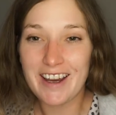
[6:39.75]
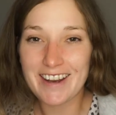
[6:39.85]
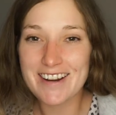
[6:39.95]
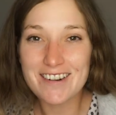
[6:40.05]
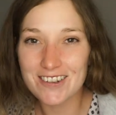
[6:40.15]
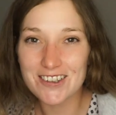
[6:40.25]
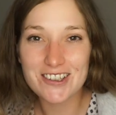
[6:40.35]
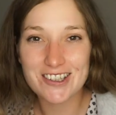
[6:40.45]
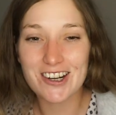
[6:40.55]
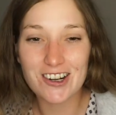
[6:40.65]

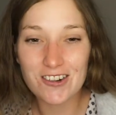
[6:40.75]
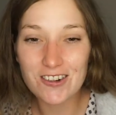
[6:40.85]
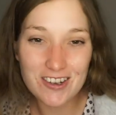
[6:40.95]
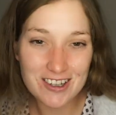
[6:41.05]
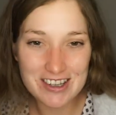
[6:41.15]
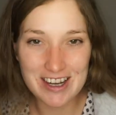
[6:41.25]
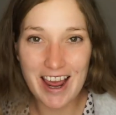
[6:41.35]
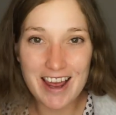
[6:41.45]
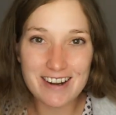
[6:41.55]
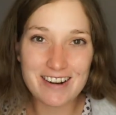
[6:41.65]
indoors alone,
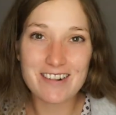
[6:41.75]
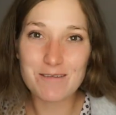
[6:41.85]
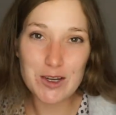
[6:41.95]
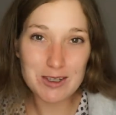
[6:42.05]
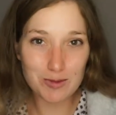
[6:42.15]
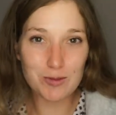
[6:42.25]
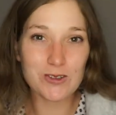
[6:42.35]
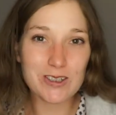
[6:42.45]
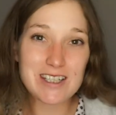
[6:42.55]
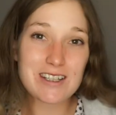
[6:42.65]
sad and
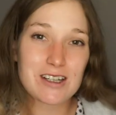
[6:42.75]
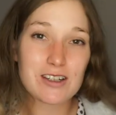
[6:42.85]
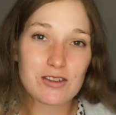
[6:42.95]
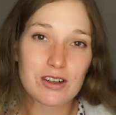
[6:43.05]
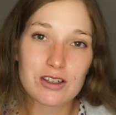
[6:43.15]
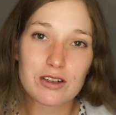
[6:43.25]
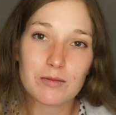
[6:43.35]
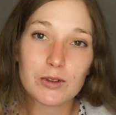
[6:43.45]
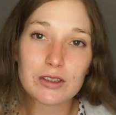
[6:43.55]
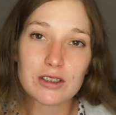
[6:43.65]
miserable, listening to
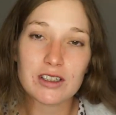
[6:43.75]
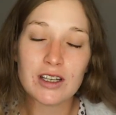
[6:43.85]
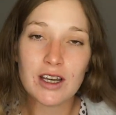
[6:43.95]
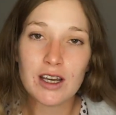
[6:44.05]
Krishnamurti,